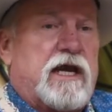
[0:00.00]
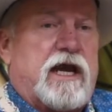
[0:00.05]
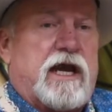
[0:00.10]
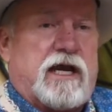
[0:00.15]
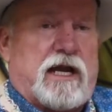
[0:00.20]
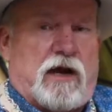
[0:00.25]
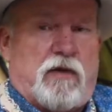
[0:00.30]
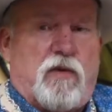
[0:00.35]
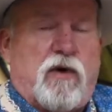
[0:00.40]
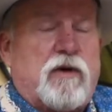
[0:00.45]

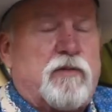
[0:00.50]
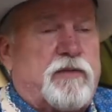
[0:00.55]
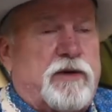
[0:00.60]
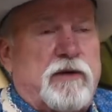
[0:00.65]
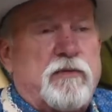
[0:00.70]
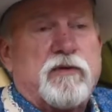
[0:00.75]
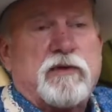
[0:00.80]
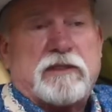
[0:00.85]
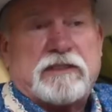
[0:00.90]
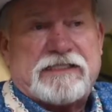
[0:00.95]
And I want
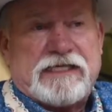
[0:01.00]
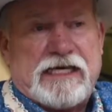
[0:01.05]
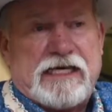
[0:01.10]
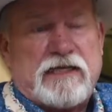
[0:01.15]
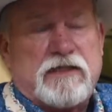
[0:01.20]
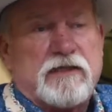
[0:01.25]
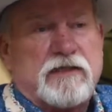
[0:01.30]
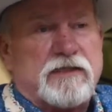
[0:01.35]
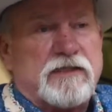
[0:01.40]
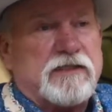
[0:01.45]
people to
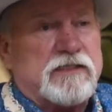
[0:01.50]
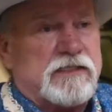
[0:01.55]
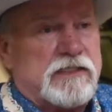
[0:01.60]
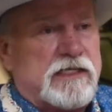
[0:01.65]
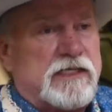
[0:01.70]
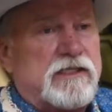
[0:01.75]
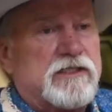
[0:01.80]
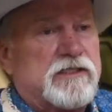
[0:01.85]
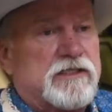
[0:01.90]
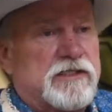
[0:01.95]
take the
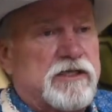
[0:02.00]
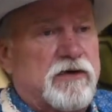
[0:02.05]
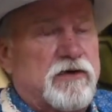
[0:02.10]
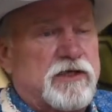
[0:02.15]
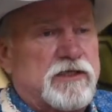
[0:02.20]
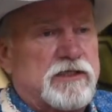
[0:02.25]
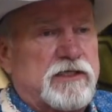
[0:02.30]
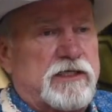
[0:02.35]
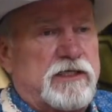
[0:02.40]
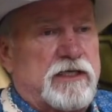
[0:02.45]
disease
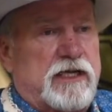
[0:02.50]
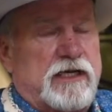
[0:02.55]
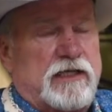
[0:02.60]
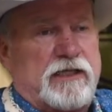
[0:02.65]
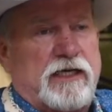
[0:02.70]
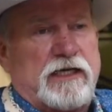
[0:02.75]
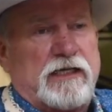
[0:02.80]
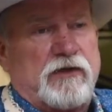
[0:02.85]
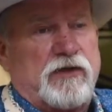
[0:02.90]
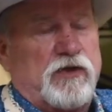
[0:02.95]
seriously like
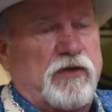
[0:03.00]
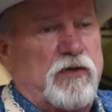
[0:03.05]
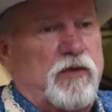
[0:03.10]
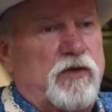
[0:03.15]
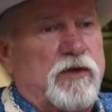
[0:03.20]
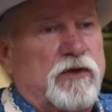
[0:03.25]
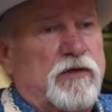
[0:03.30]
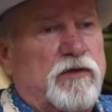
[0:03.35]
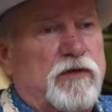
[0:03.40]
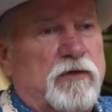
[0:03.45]
they do
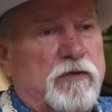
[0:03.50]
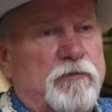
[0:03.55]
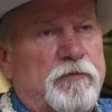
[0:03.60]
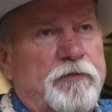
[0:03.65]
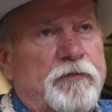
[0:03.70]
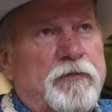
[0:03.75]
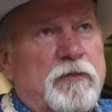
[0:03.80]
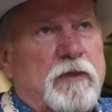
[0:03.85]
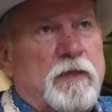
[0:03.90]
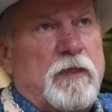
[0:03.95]
with
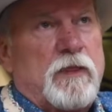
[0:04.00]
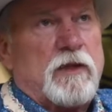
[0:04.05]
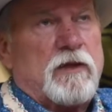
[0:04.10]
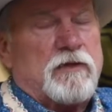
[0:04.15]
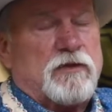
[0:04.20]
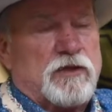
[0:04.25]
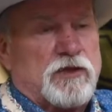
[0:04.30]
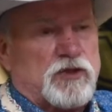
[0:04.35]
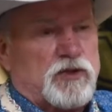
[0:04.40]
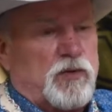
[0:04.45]

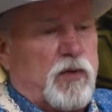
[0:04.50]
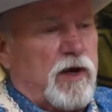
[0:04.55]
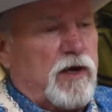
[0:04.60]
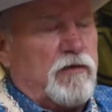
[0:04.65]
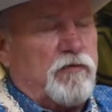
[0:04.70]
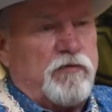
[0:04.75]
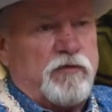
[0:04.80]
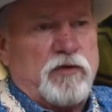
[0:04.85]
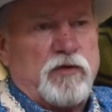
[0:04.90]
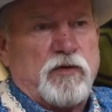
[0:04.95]
the
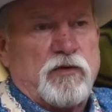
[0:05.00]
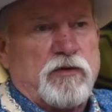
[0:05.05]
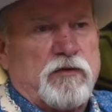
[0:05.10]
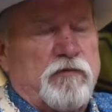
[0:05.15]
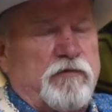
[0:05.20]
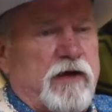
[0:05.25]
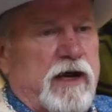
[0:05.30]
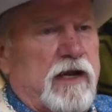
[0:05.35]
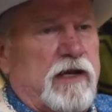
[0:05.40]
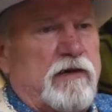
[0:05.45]
swine flu or
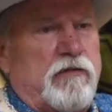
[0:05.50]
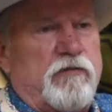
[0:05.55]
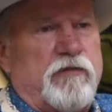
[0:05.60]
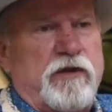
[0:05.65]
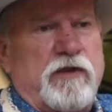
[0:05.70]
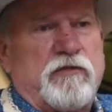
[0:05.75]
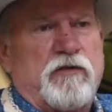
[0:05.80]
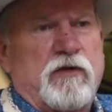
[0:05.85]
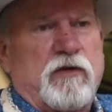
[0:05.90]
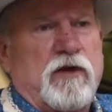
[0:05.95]
the valley
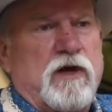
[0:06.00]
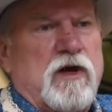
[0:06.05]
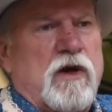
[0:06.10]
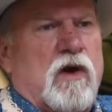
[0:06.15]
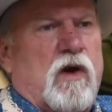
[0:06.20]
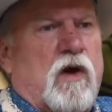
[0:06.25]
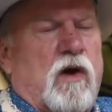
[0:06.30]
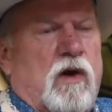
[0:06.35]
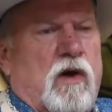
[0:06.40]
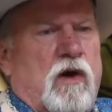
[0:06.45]
fever
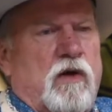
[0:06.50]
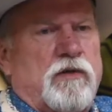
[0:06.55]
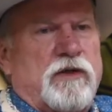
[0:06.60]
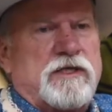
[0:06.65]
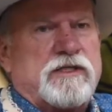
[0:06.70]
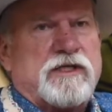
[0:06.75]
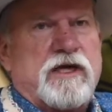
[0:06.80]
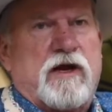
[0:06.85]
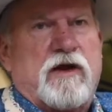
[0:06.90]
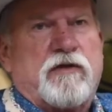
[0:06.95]
or all
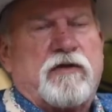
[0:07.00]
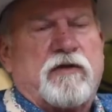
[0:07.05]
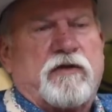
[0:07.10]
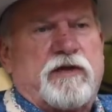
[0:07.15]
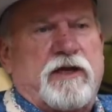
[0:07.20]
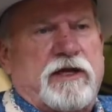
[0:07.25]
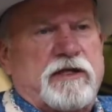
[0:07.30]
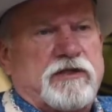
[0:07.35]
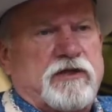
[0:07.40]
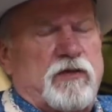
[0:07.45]
these other
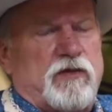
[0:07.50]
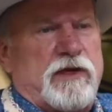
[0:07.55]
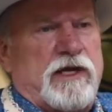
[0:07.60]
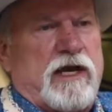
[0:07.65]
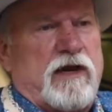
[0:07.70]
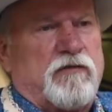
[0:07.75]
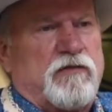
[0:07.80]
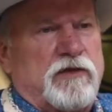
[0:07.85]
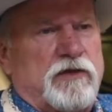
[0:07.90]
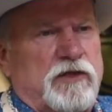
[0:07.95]
things that we
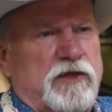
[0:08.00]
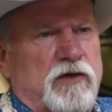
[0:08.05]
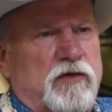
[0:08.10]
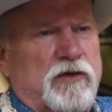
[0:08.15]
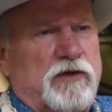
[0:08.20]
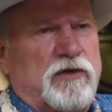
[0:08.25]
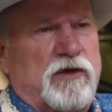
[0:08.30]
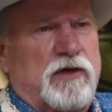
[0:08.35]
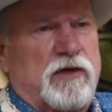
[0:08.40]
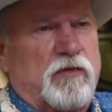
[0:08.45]
have to deal
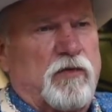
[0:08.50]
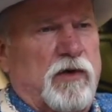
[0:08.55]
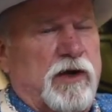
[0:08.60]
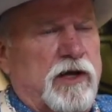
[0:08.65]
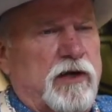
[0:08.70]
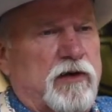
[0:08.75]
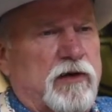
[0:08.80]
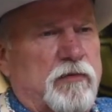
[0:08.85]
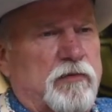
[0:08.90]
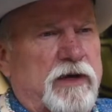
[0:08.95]
with on a
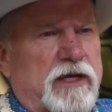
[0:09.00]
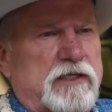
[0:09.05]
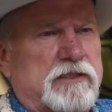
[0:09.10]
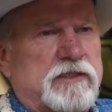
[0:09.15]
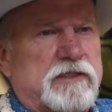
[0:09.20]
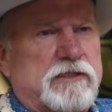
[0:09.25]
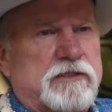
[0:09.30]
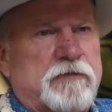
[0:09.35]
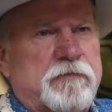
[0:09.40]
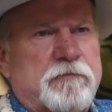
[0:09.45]
regular
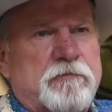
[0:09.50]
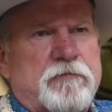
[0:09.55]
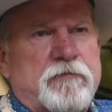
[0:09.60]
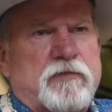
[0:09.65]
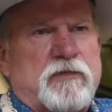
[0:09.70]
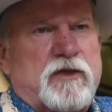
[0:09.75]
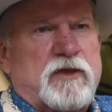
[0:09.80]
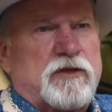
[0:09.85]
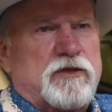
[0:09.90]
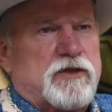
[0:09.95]
basis.
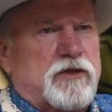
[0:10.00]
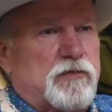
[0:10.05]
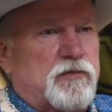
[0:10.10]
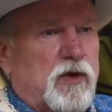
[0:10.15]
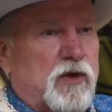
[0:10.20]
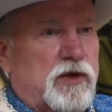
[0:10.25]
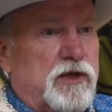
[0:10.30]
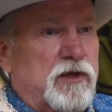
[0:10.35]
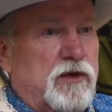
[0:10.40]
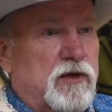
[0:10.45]

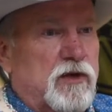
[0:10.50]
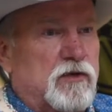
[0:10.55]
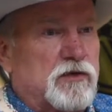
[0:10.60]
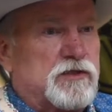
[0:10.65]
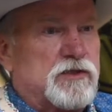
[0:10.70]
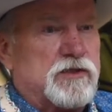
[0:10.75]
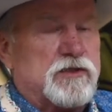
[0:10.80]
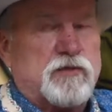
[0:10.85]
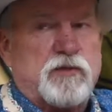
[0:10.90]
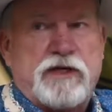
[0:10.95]

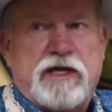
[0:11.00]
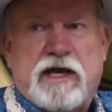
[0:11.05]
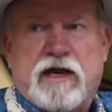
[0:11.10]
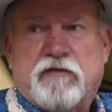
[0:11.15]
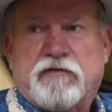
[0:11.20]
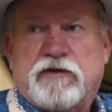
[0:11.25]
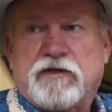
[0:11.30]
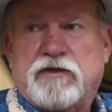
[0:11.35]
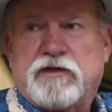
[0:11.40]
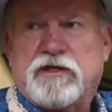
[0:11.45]
Tuberculosis, we
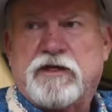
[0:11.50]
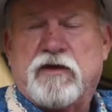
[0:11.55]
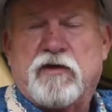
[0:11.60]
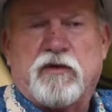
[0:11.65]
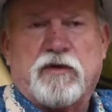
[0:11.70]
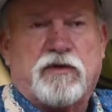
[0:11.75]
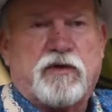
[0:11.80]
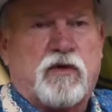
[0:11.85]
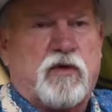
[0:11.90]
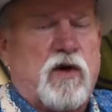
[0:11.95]
have to deal
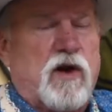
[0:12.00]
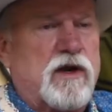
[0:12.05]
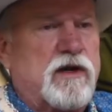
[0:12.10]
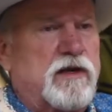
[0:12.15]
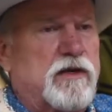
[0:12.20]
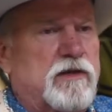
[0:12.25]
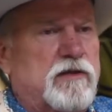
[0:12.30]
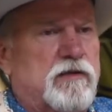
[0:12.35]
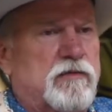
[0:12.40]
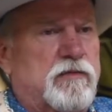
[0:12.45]
with
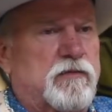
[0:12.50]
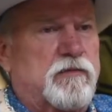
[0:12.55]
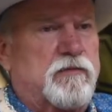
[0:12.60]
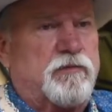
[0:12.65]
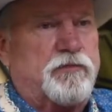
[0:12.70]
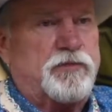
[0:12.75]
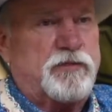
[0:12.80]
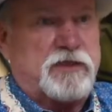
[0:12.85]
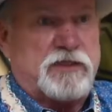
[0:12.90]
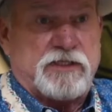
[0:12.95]
chronic
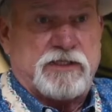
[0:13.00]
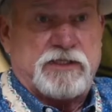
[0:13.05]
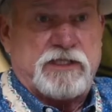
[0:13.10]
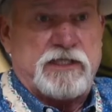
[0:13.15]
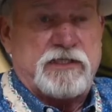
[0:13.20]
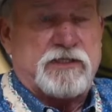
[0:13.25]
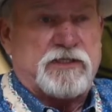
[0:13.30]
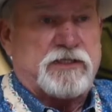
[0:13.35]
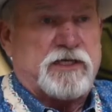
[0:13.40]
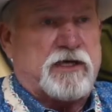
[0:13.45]

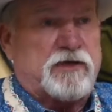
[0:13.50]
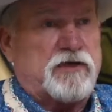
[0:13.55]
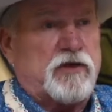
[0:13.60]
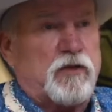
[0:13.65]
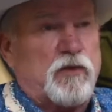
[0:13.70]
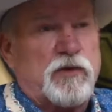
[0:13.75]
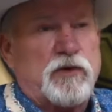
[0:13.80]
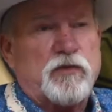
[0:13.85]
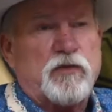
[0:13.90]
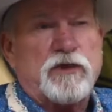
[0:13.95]
diseases out
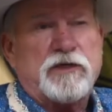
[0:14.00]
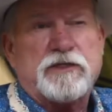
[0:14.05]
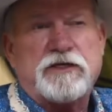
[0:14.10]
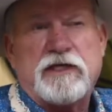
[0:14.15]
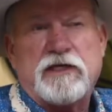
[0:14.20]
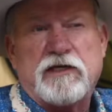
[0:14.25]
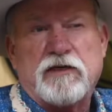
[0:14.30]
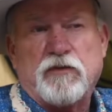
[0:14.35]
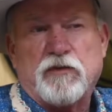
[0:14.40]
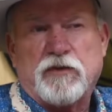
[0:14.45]
there when we're
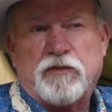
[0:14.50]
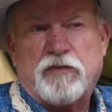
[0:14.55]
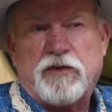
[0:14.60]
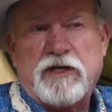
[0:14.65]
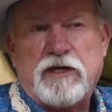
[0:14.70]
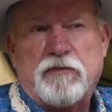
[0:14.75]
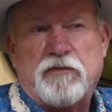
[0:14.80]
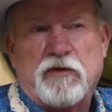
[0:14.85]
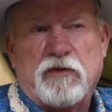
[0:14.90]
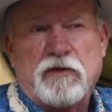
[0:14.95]
dealing with
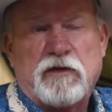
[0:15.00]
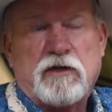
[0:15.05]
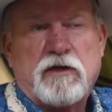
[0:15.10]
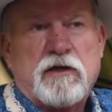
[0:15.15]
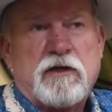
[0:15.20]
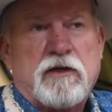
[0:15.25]
people.